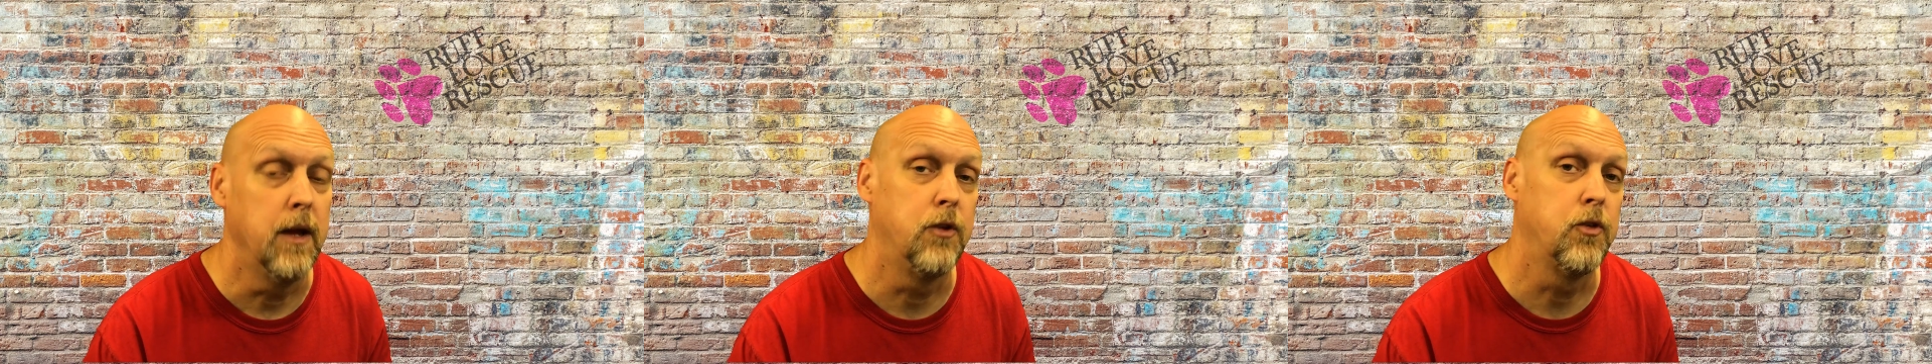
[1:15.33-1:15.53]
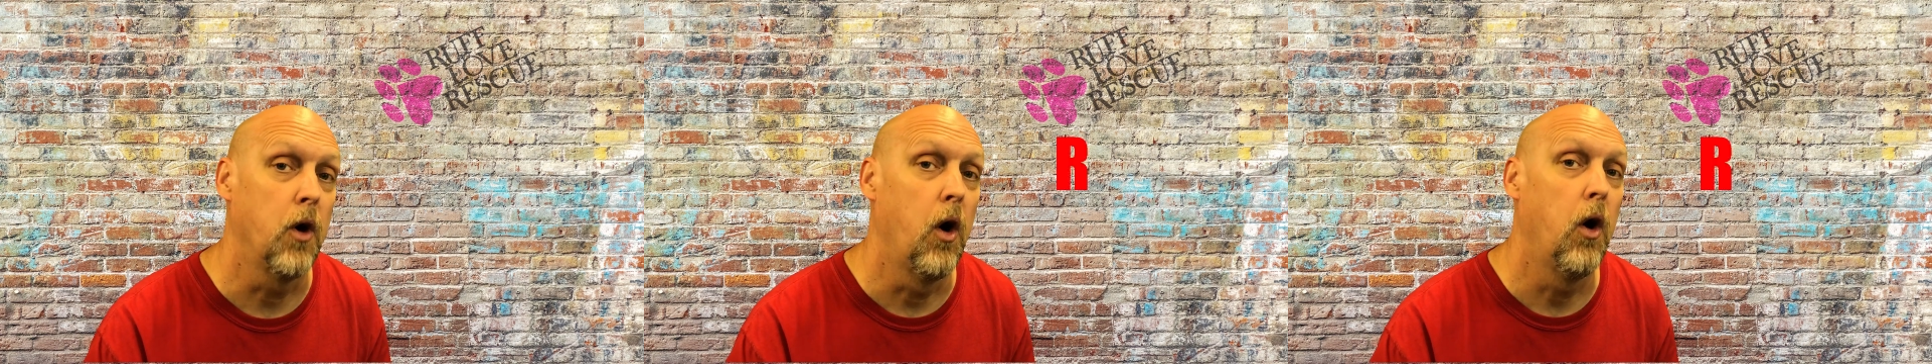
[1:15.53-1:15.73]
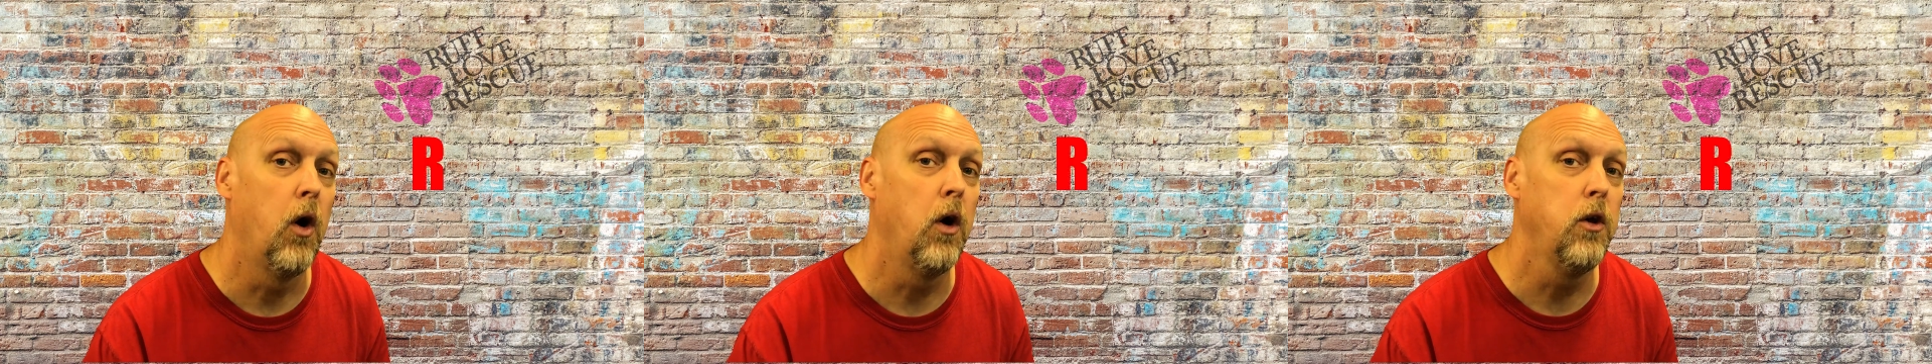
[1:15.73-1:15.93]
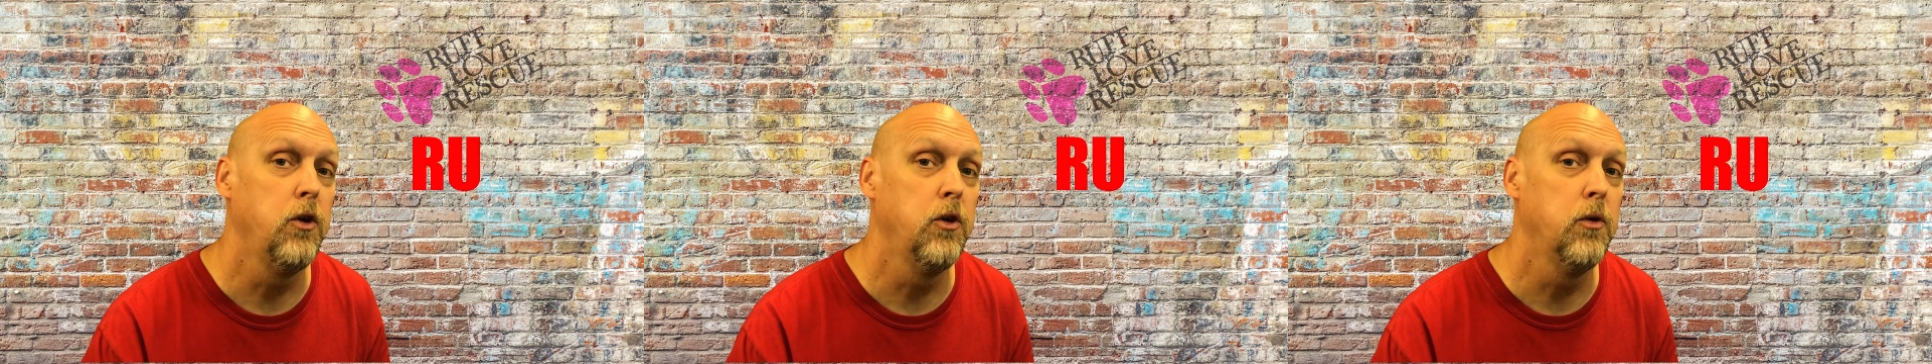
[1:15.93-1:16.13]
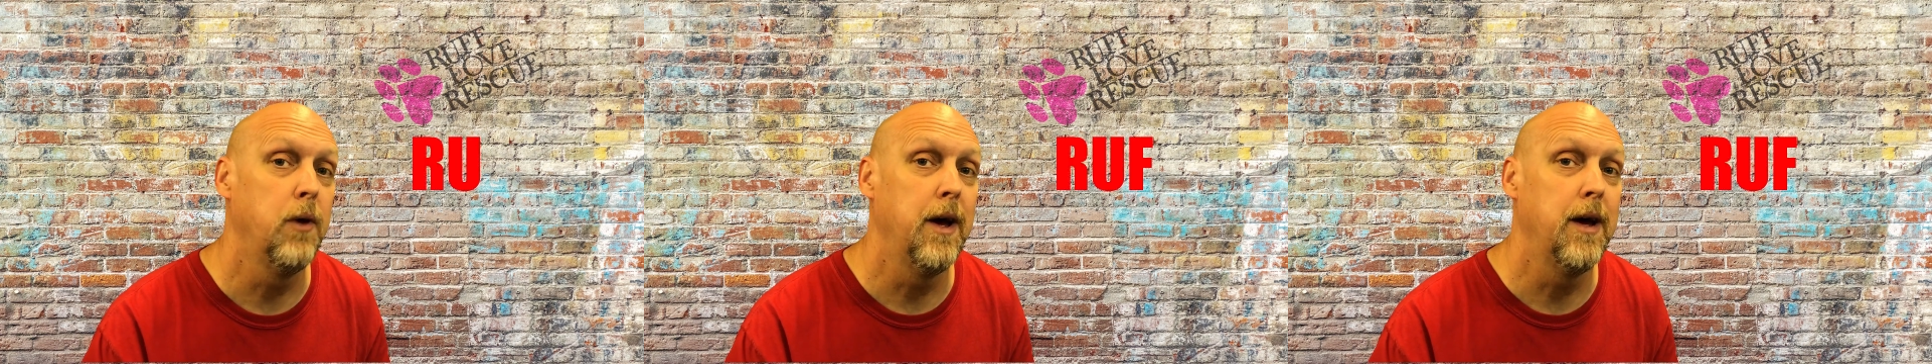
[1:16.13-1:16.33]
It's
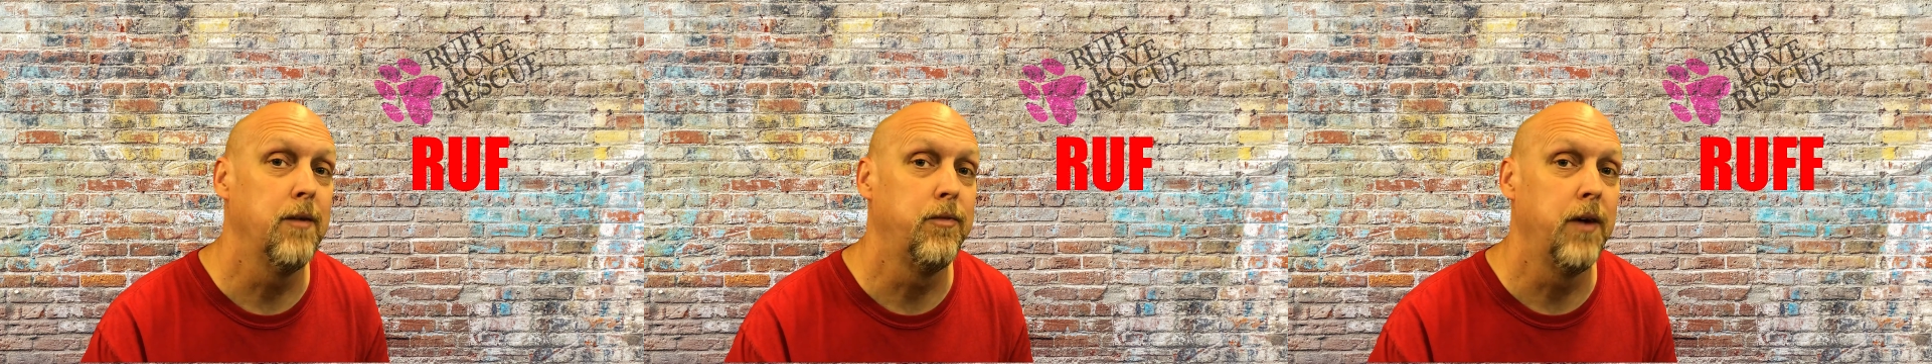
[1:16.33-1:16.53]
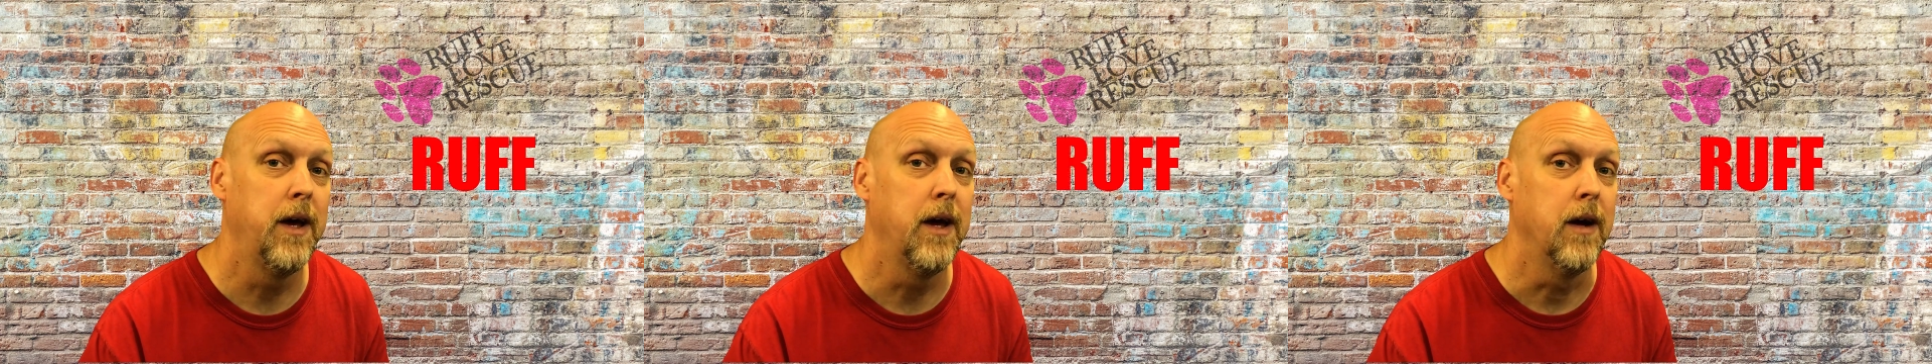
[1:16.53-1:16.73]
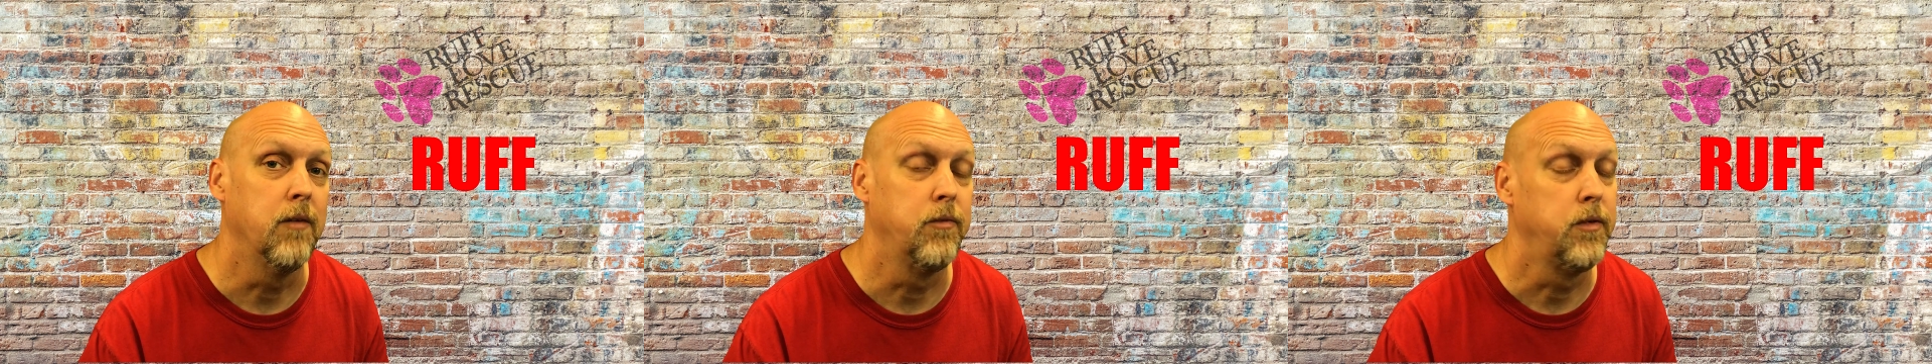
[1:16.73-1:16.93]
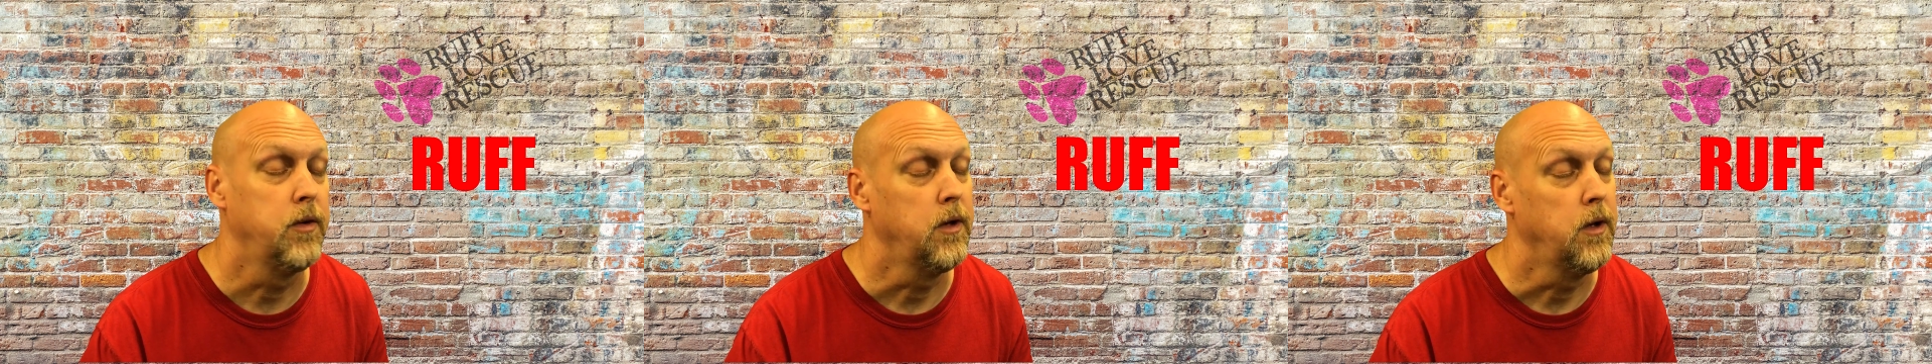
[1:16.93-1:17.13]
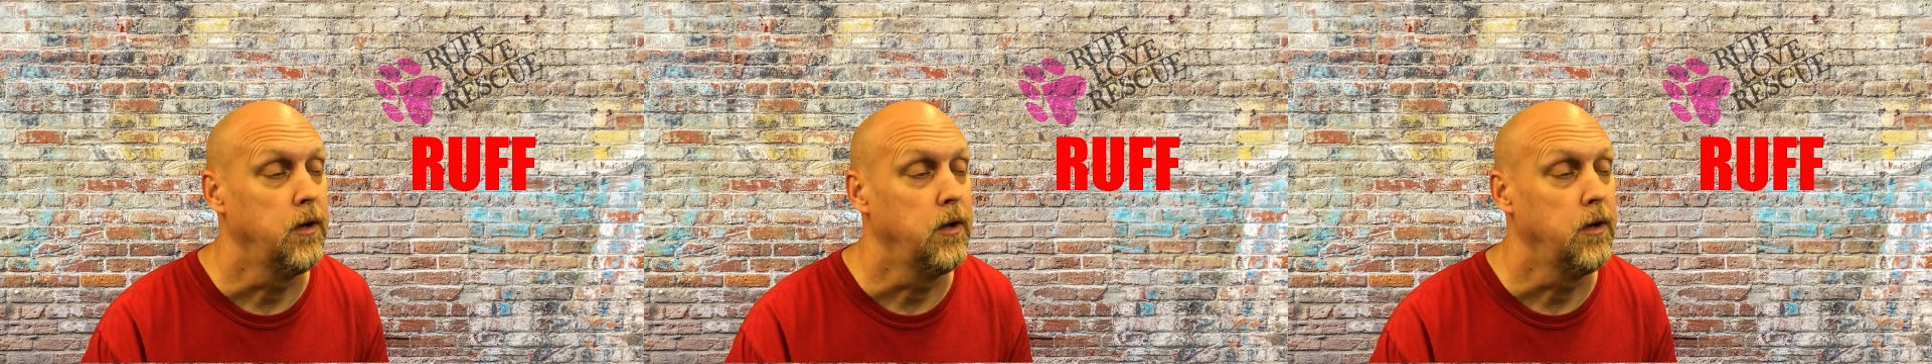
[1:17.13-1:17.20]
R-U-F-F.